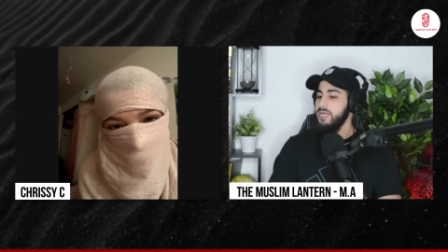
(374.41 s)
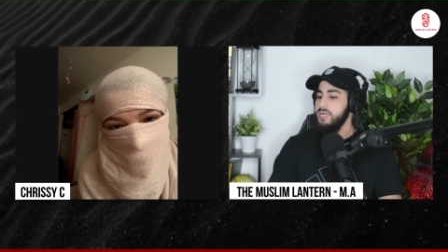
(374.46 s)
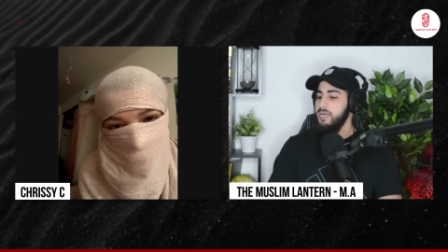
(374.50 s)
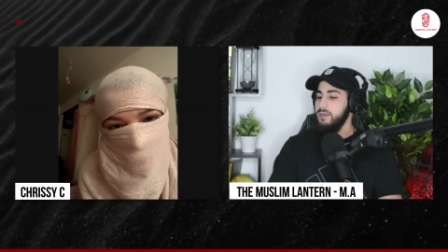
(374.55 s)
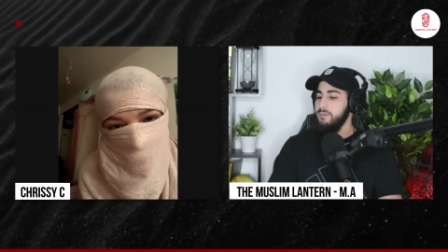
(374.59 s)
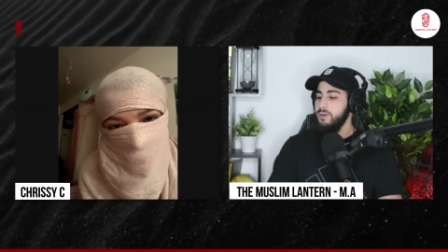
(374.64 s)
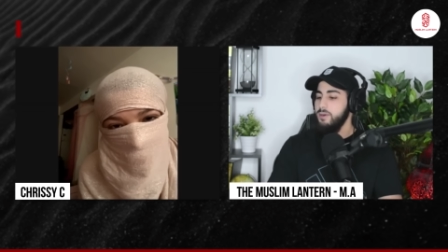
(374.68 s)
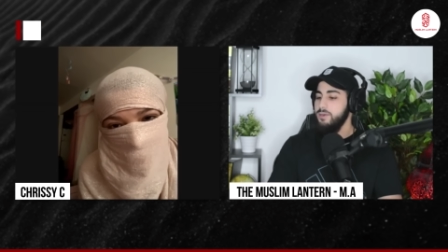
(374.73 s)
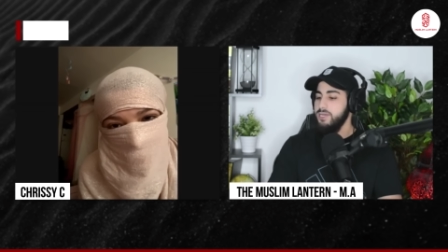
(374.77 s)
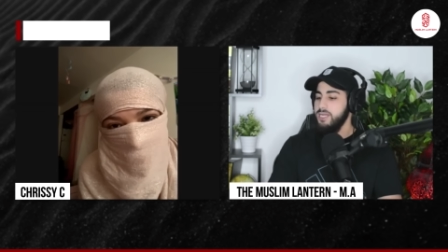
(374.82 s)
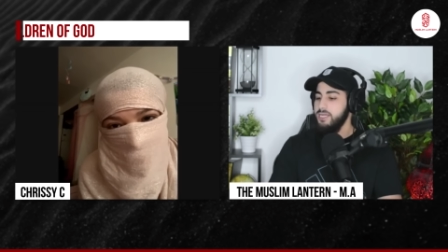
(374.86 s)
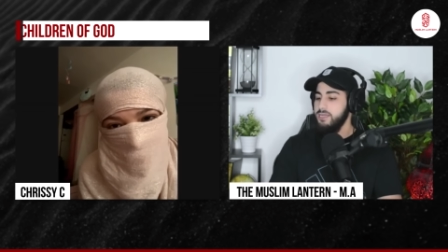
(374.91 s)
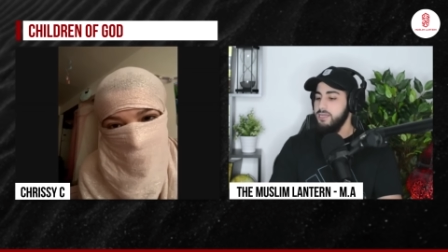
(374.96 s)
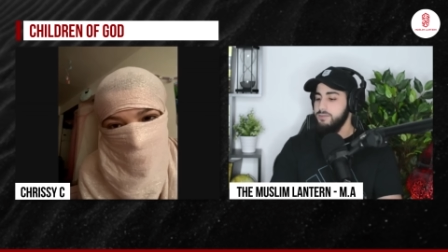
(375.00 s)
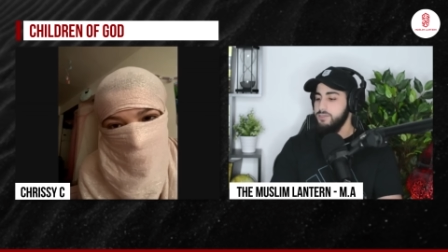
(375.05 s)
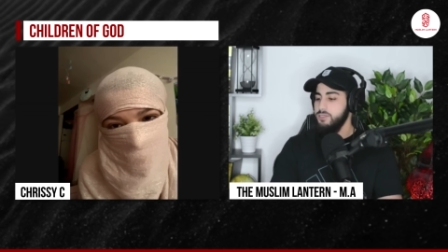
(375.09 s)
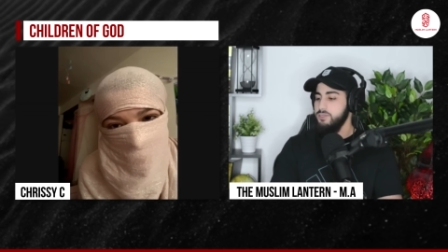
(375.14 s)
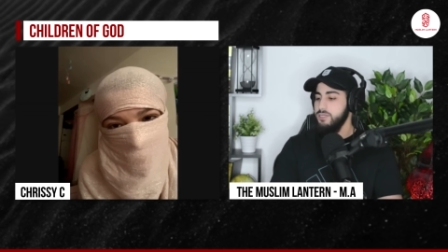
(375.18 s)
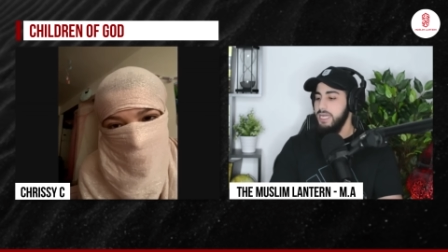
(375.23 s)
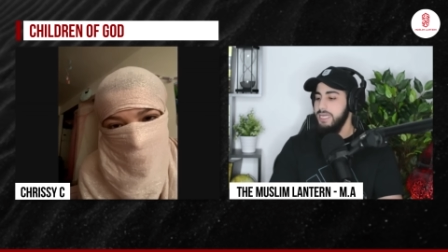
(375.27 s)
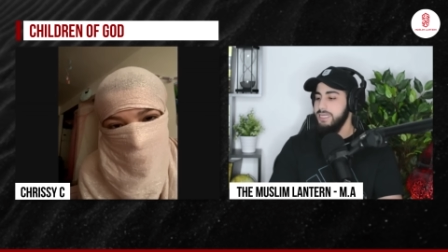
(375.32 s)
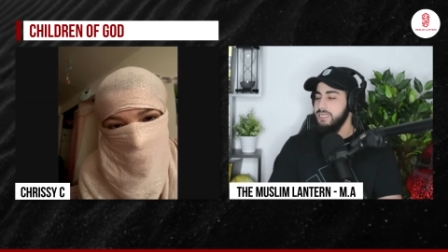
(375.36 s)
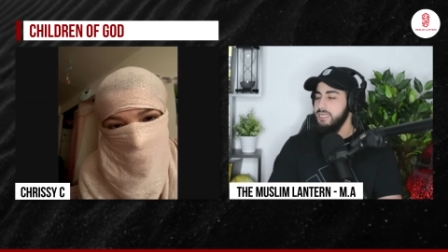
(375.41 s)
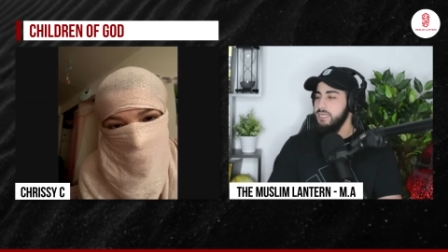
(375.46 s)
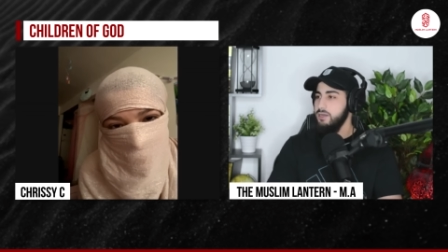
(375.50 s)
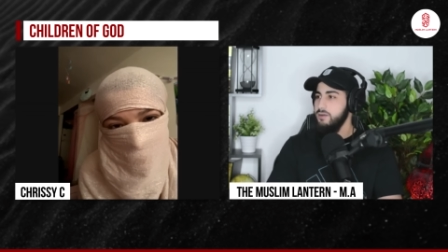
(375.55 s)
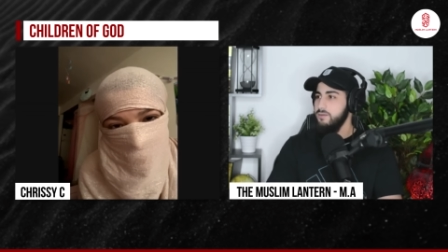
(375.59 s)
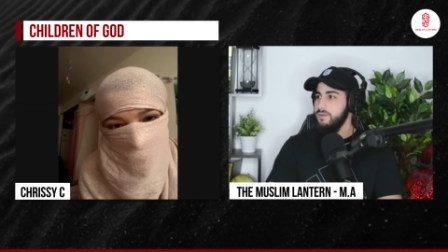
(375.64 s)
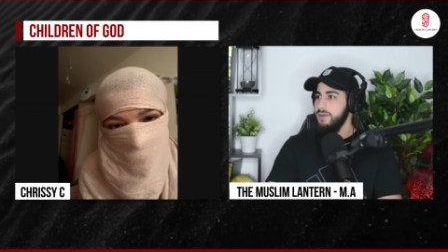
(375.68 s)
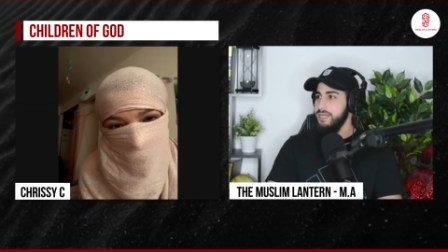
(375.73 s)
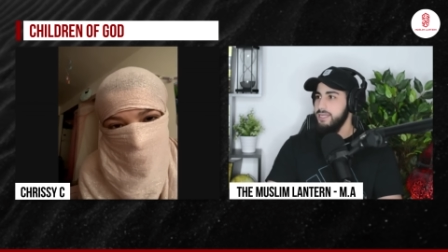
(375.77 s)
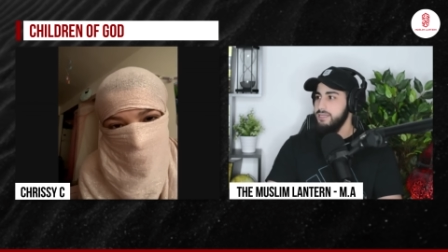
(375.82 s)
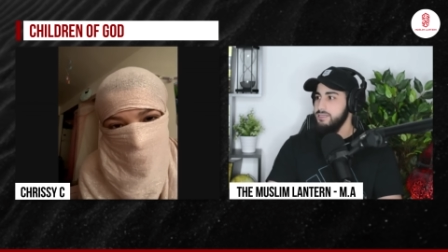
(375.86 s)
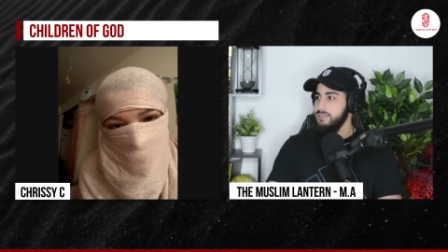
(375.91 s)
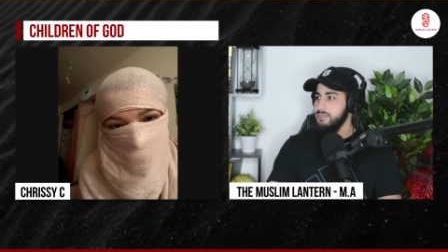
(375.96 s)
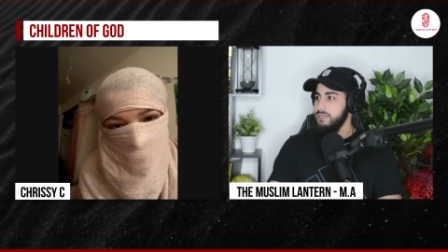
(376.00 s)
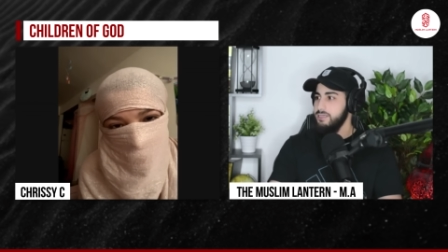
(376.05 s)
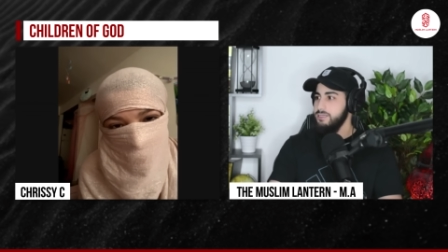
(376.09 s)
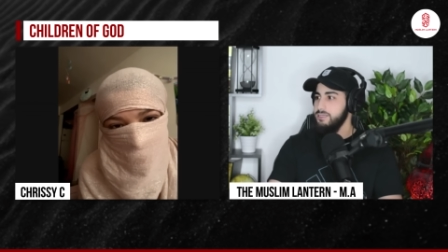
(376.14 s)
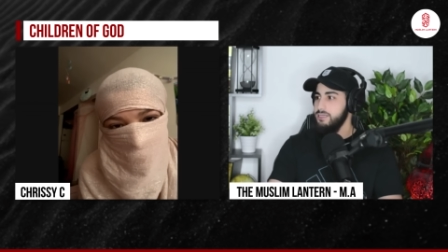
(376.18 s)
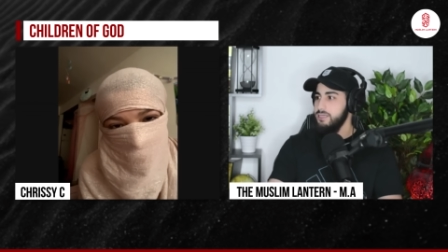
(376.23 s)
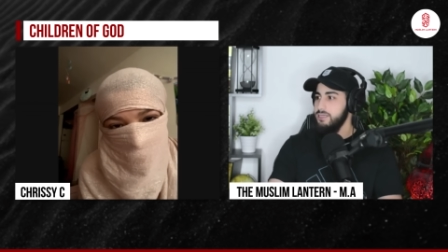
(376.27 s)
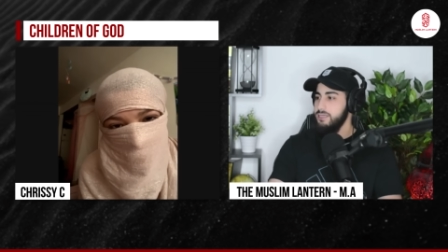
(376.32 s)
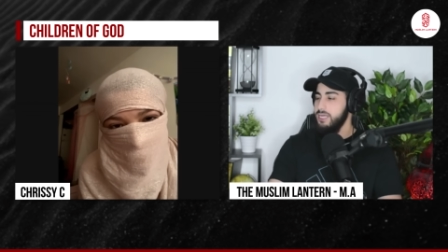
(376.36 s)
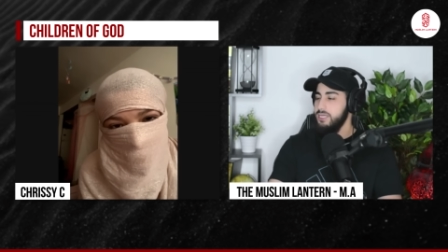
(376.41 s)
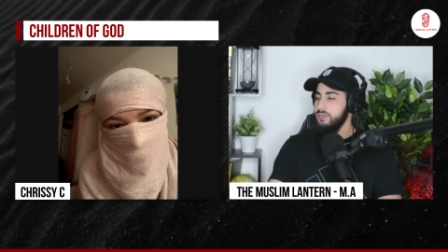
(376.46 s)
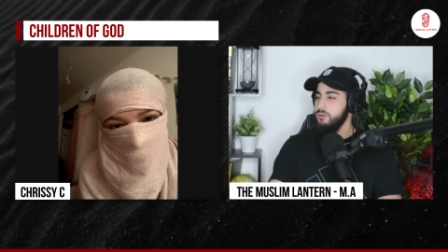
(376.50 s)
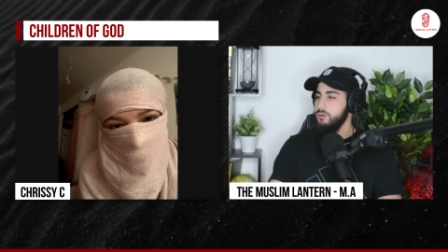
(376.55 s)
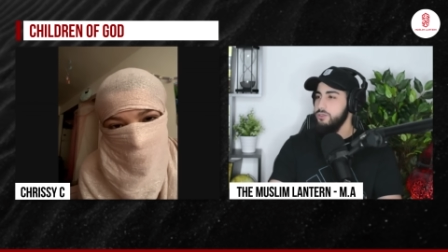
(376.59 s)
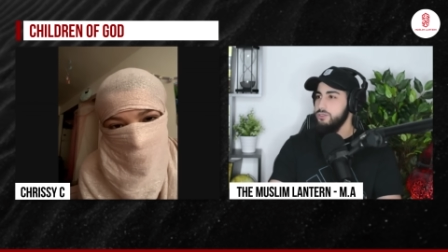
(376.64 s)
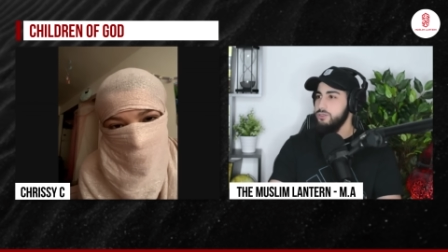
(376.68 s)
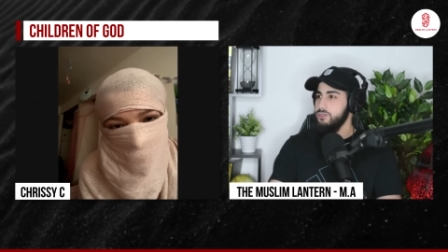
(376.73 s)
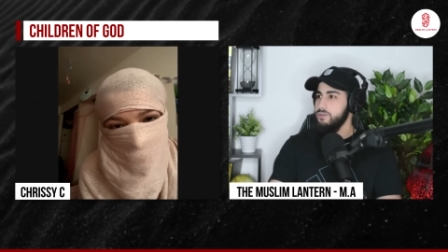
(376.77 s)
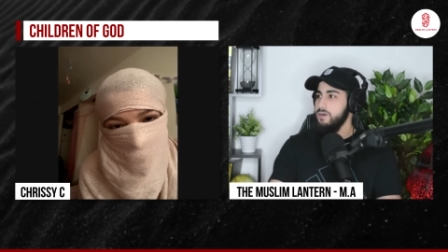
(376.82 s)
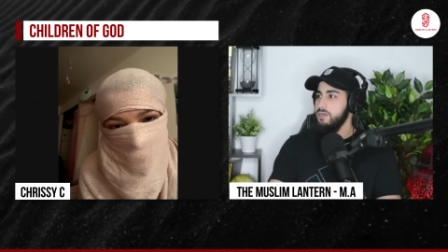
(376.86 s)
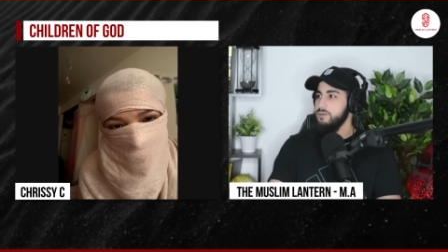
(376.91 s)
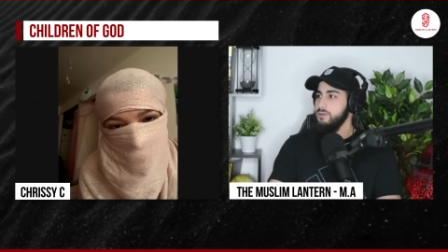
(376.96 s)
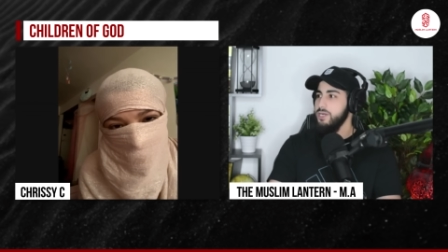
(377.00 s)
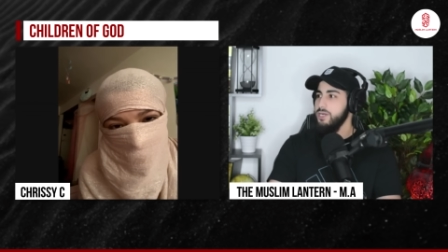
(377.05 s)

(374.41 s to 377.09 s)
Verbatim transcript: But when it comes to the idea of like the sons and, and daughters of God,